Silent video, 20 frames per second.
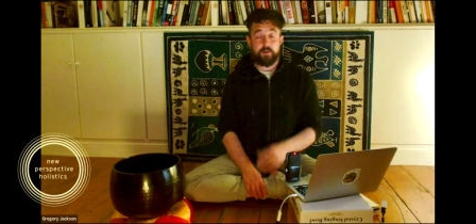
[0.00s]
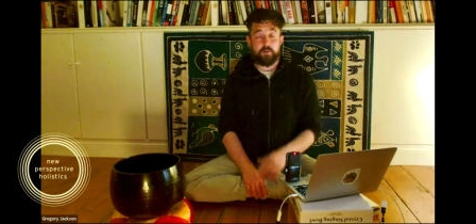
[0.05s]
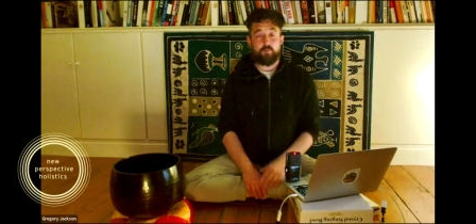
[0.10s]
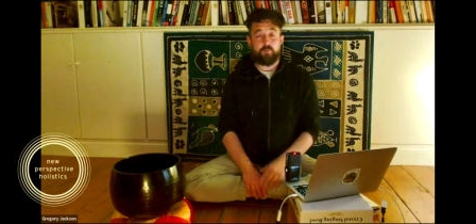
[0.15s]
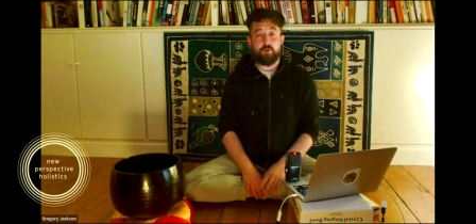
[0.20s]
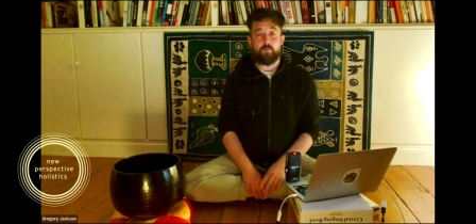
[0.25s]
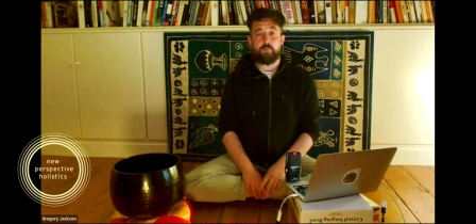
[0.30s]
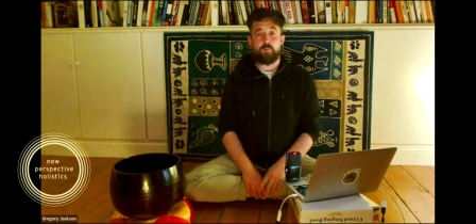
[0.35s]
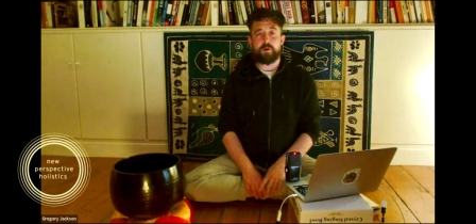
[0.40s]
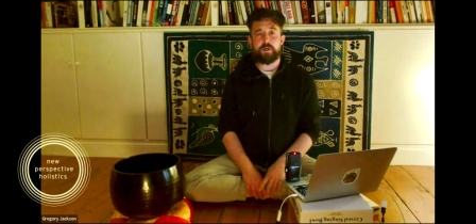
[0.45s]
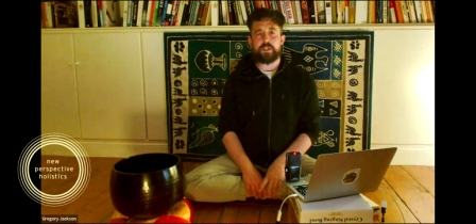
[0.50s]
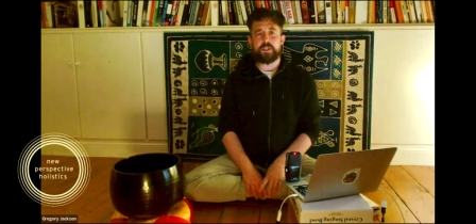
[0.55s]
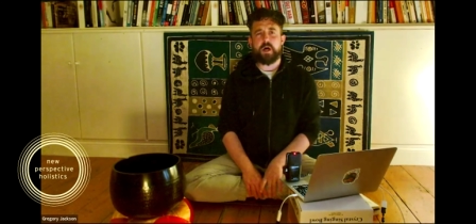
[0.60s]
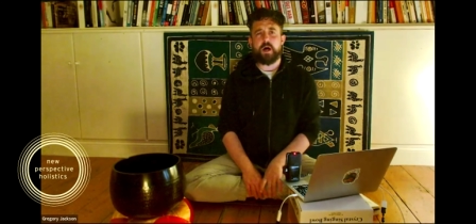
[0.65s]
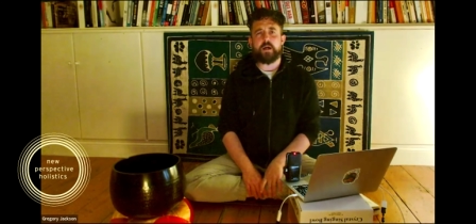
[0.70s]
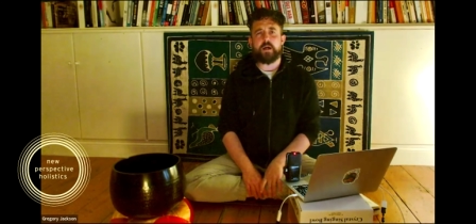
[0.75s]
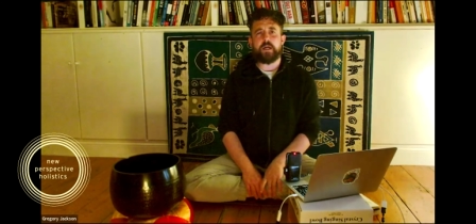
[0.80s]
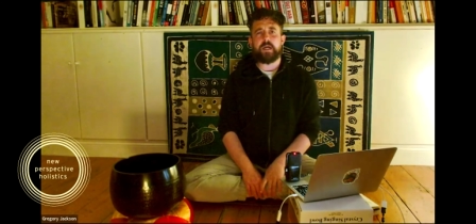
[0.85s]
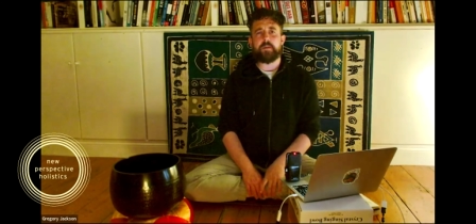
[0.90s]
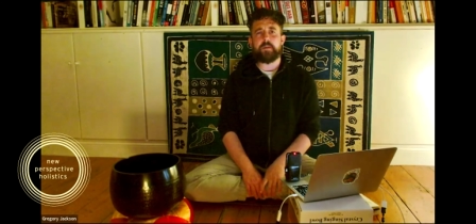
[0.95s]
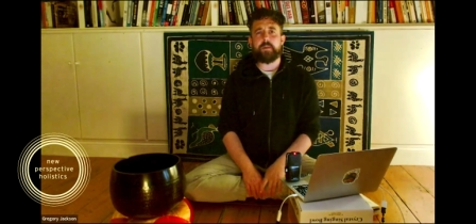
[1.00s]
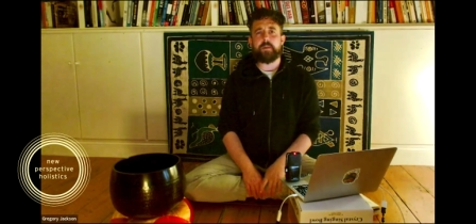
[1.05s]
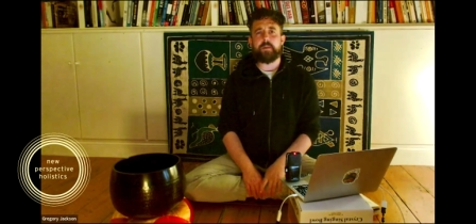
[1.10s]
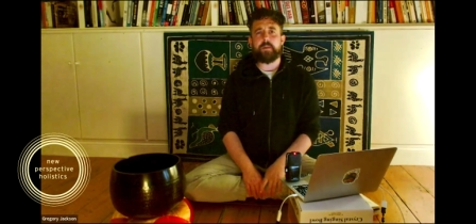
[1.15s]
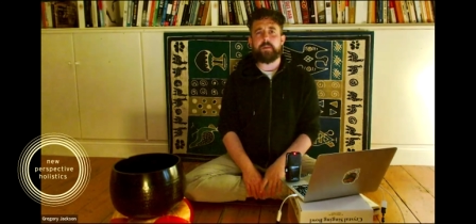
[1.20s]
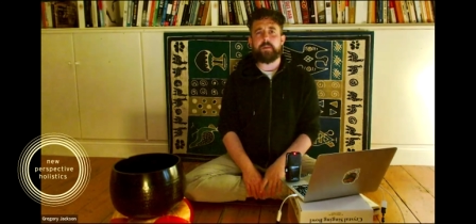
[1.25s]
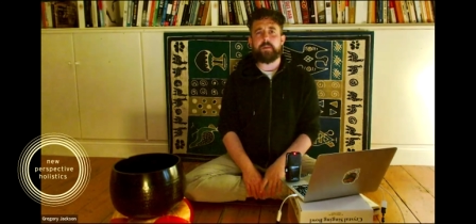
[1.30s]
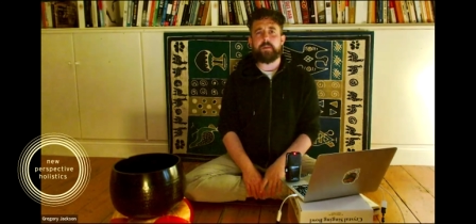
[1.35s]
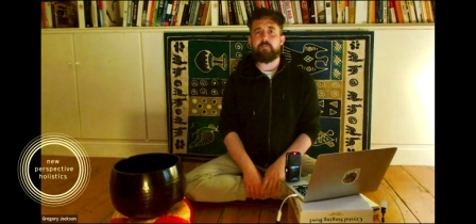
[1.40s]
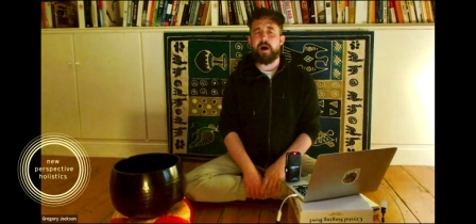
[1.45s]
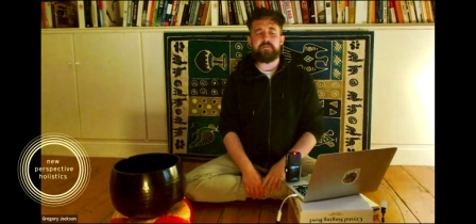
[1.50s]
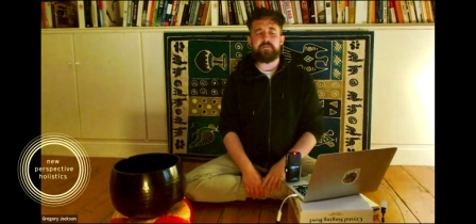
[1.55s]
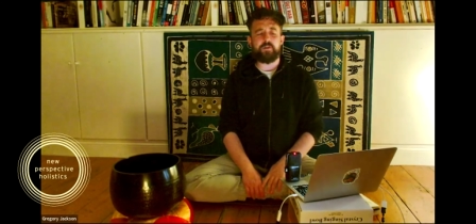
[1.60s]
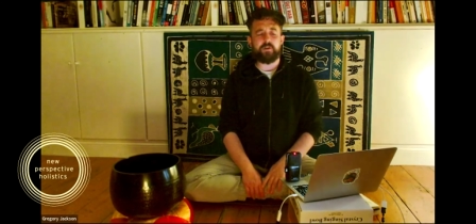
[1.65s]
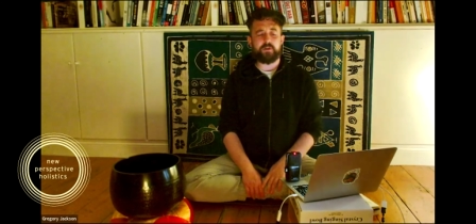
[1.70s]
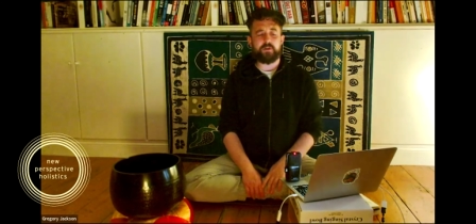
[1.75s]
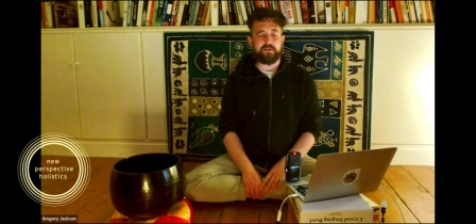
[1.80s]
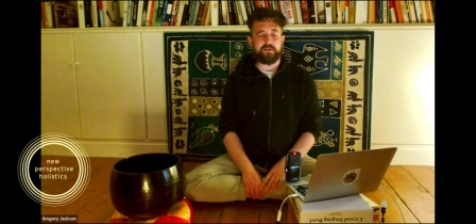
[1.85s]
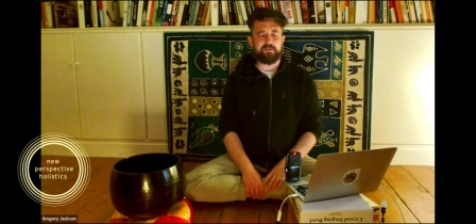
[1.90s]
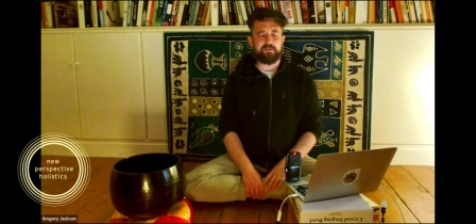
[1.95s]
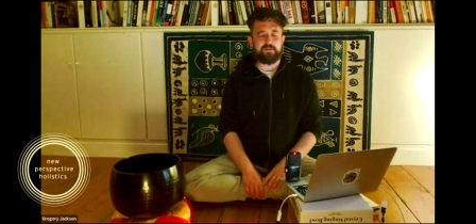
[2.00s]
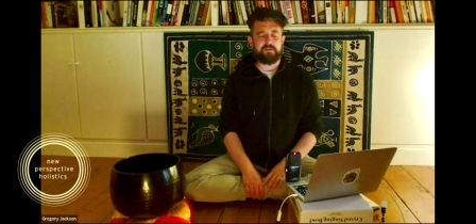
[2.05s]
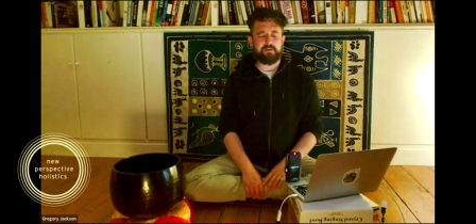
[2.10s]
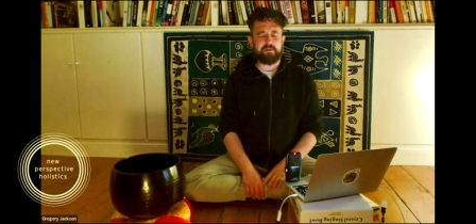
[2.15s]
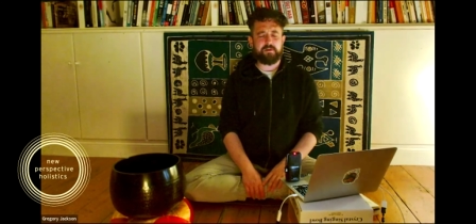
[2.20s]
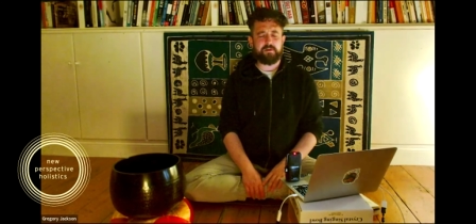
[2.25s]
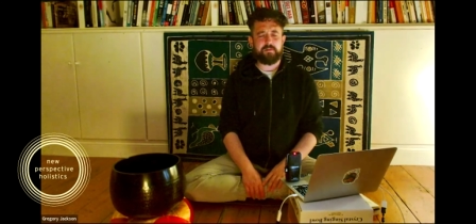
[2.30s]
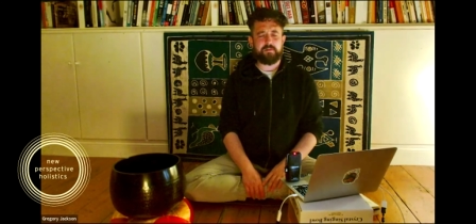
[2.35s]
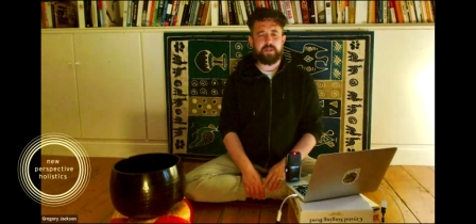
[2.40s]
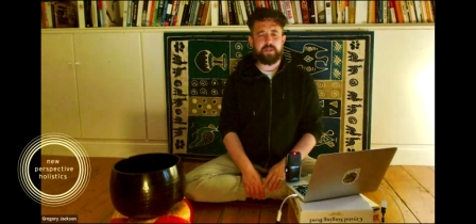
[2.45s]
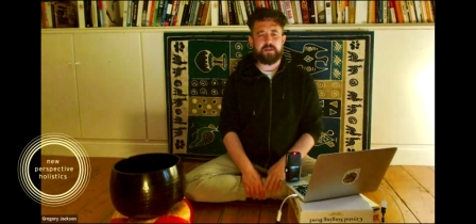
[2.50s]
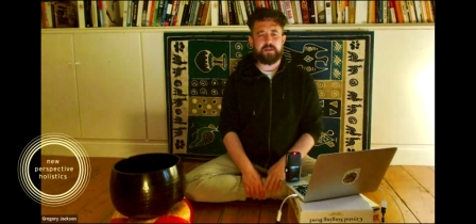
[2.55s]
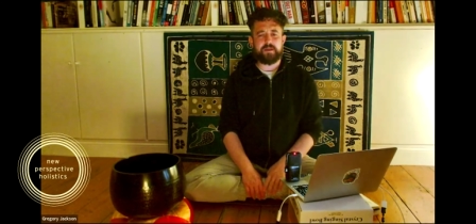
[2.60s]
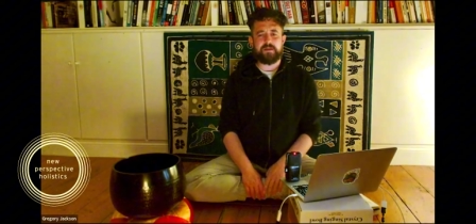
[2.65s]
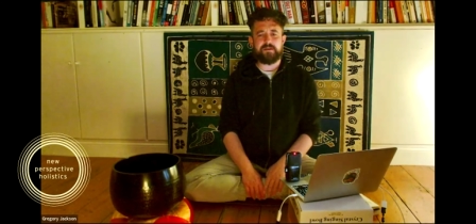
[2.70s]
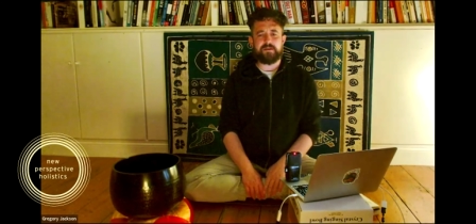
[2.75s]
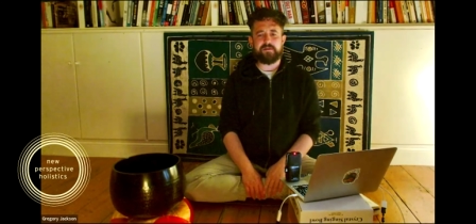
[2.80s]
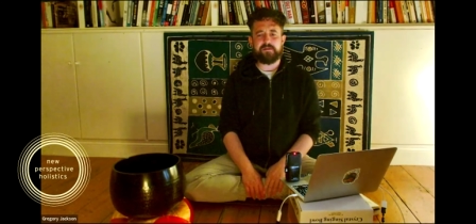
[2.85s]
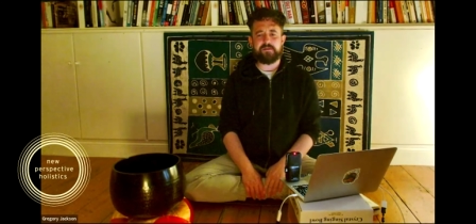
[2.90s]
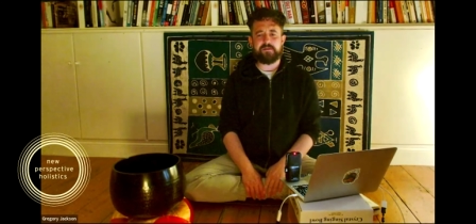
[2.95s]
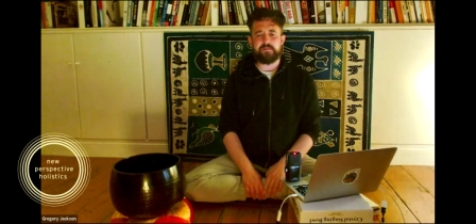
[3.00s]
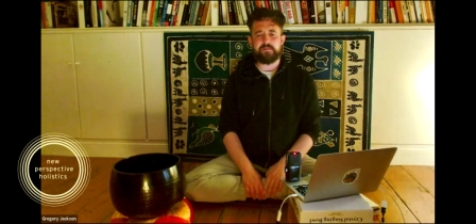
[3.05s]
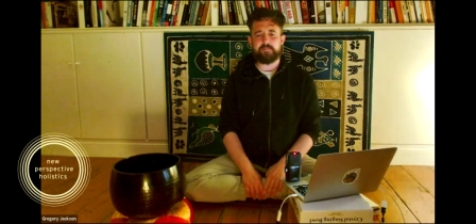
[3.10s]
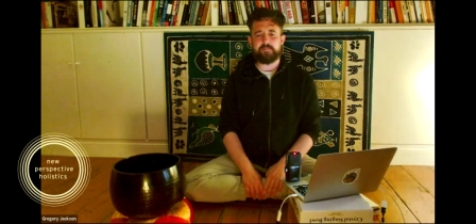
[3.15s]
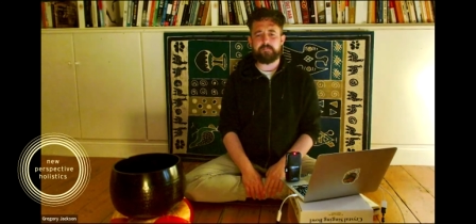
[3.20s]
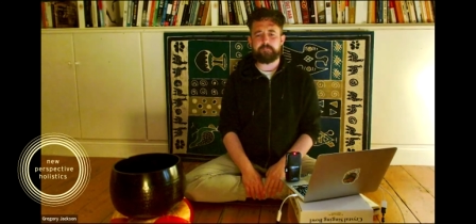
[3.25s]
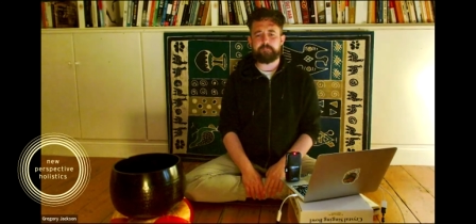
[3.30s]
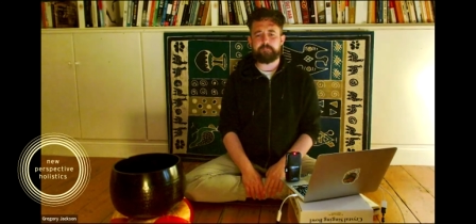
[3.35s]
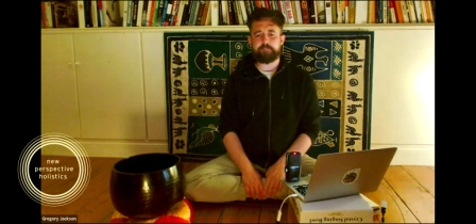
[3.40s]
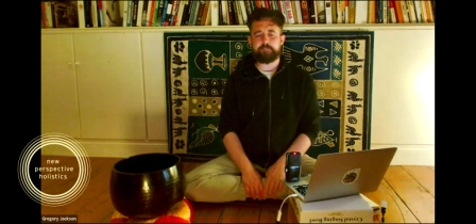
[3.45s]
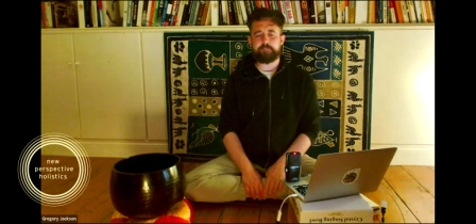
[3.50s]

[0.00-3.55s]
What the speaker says: when we're talking about mindfulness, because